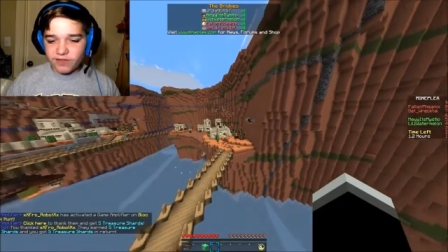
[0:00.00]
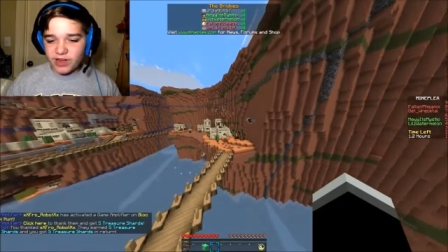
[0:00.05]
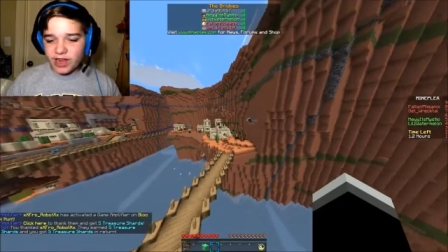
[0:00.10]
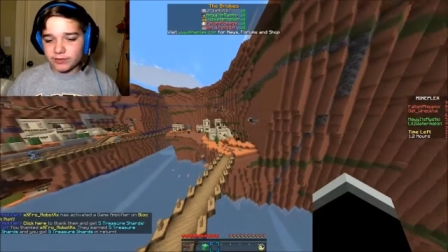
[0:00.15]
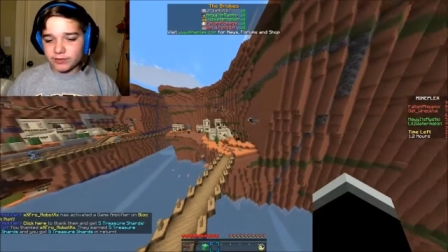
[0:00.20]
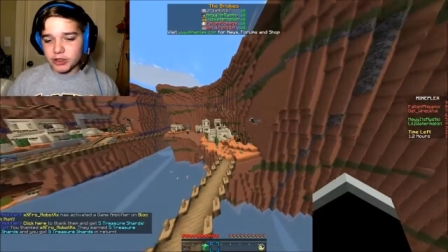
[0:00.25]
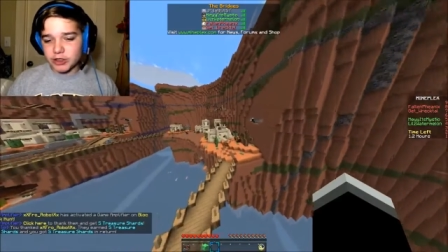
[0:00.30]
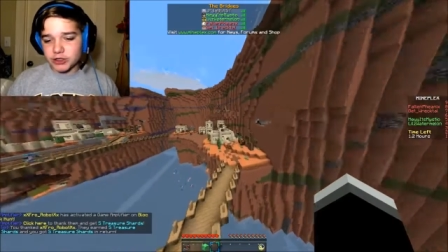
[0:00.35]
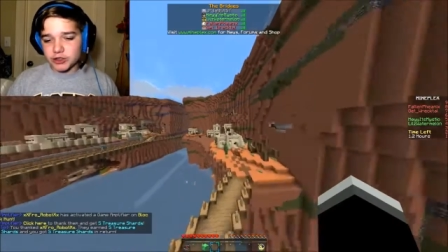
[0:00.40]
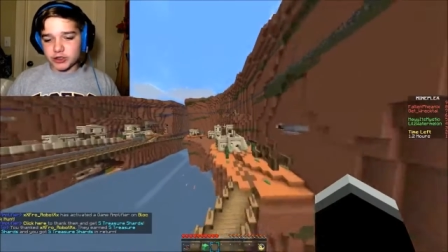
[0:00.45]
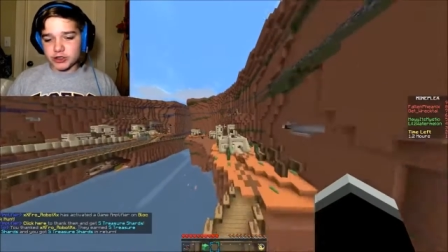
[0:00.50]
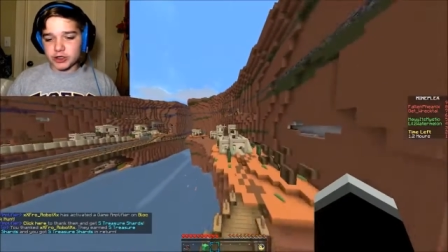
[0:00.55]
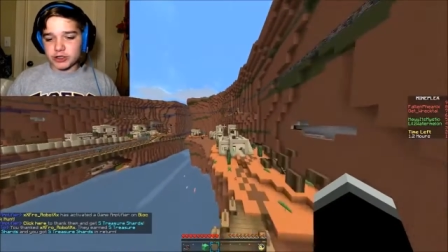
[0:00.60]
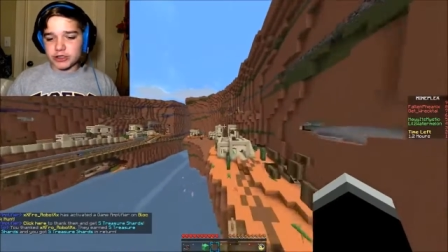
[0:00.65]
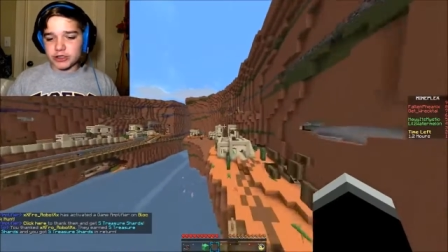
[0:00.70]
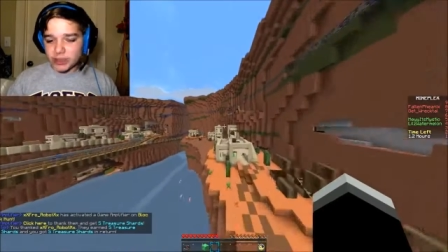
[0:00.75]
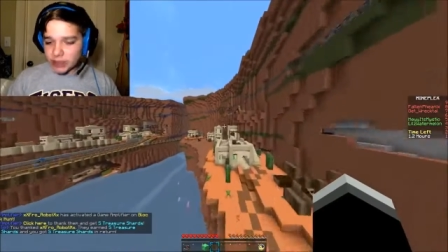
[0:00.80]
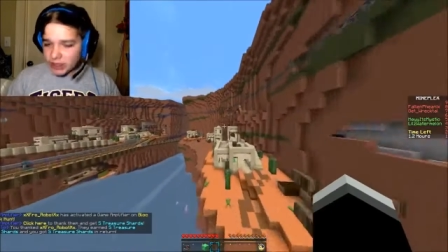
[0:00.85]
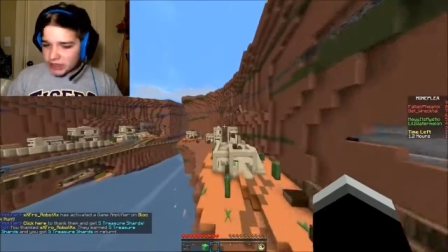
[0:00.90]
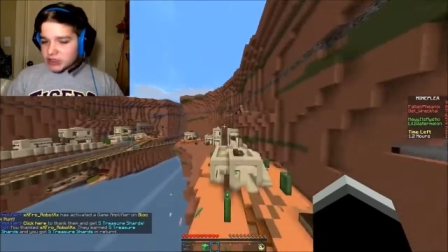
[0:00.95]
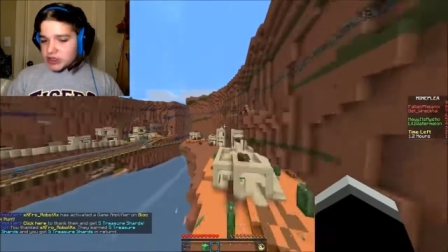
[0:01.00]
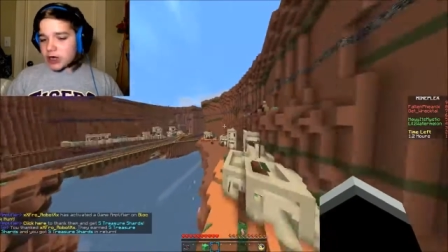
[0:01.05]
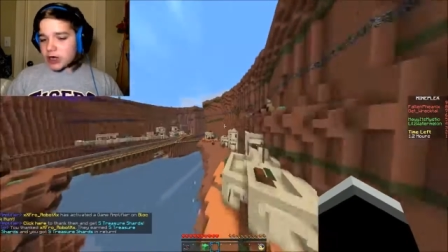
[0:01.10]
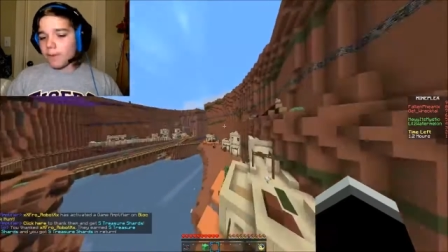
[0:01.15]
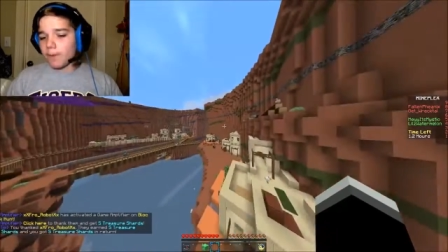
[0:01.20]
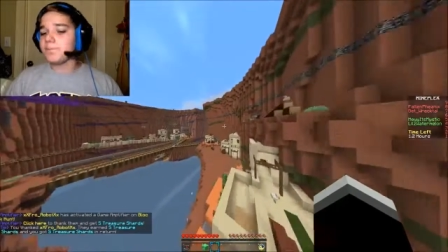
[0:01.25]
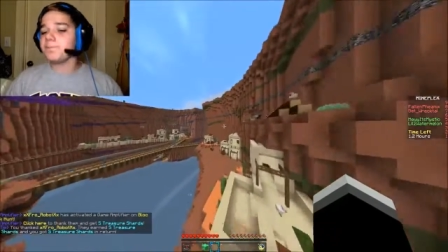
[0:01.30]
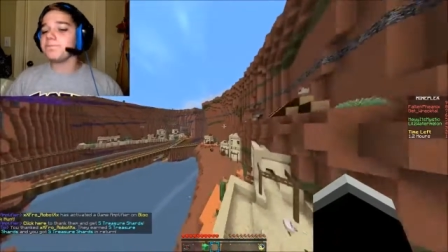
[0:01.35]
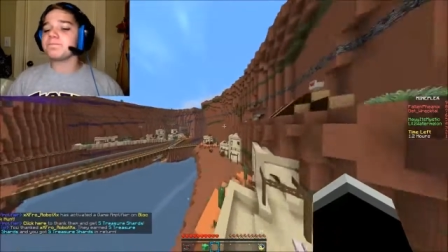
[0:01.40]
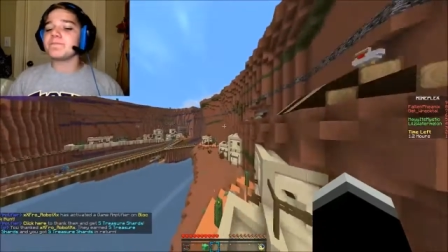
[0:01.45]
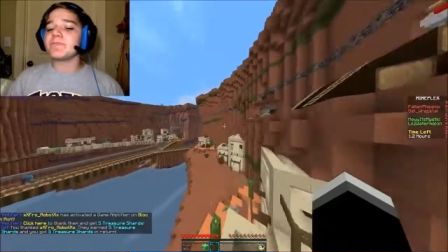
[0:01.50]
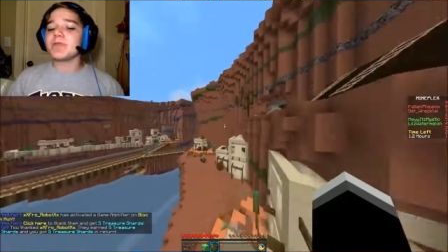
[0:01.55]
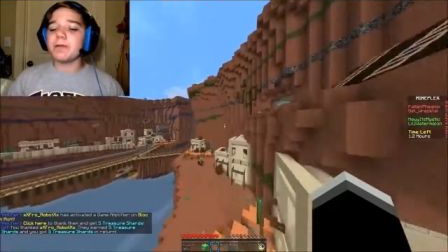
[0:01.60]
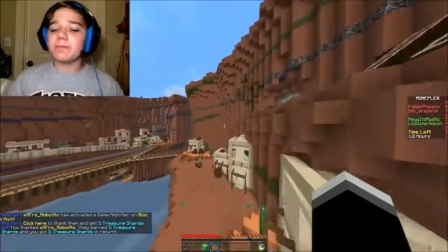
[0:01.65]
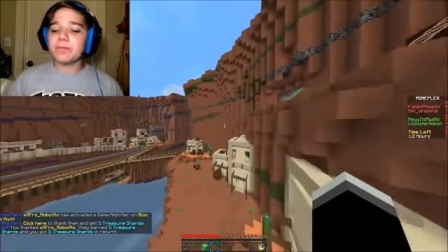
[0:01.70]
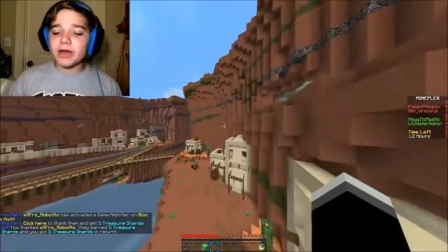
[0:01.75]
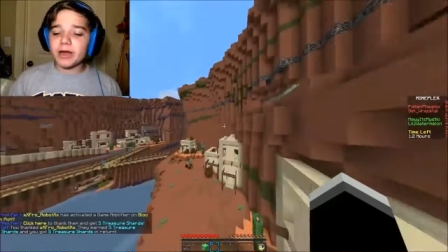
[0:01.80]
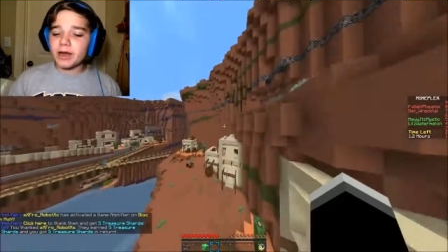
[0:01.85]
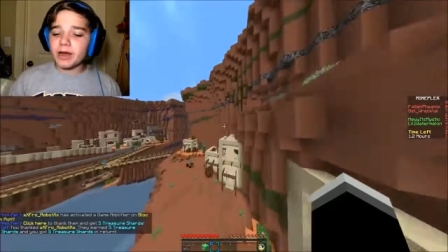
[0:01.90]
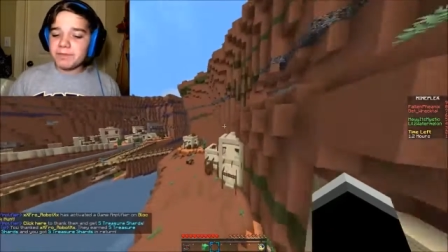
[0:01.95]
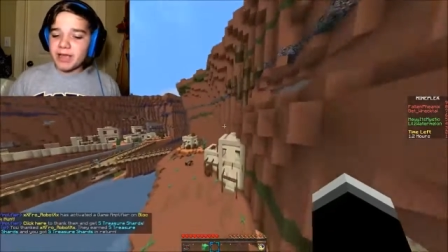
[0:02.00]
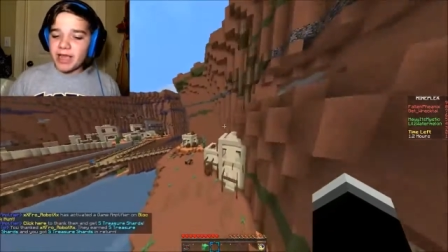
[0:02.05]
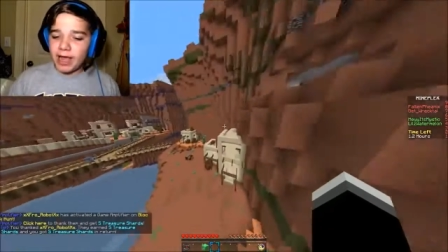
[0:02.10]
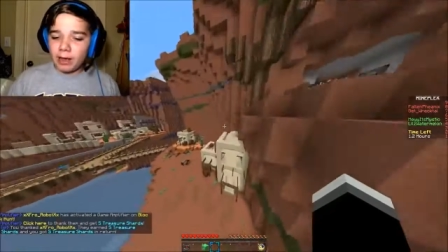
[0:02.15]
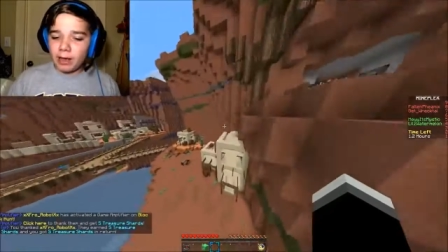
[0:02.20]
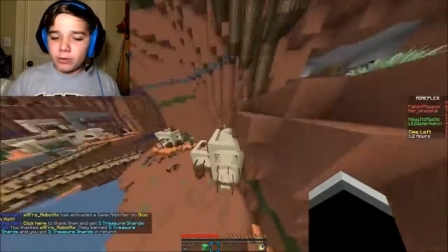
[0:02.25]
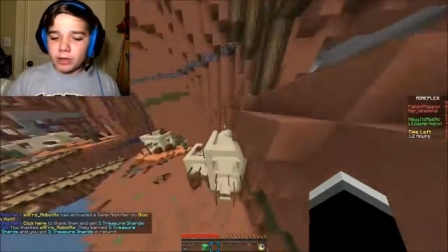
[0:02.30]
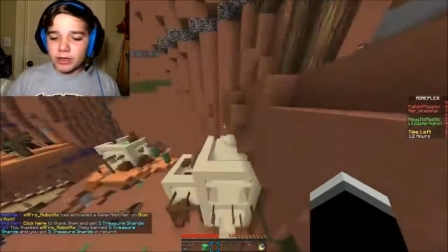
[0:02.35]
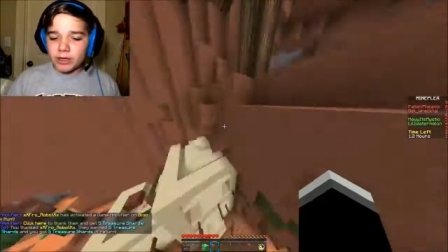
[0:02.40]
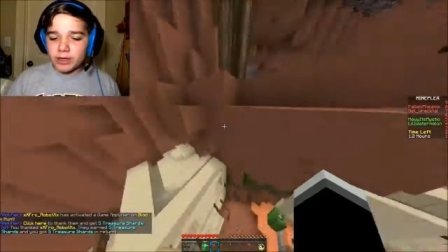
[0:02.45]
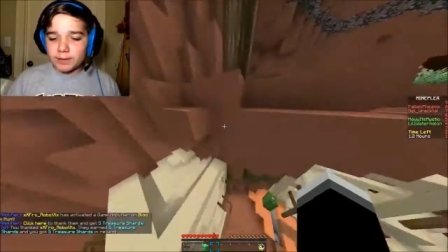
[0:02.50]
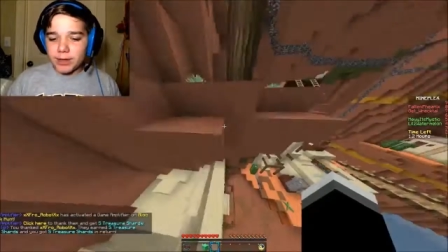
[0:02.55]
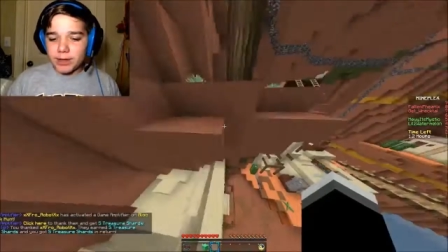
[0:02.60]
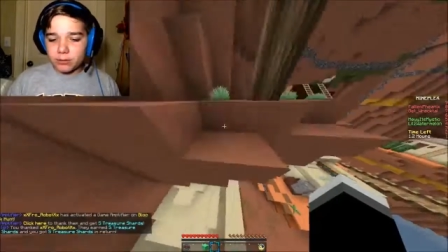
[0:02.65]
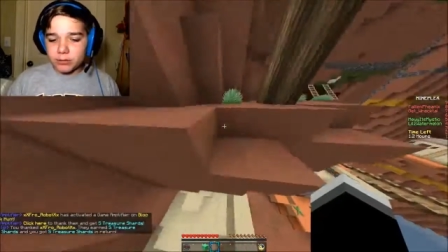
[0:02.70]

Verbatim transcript: Five treasure shards. Let's go. But, um, yeah, I want to come out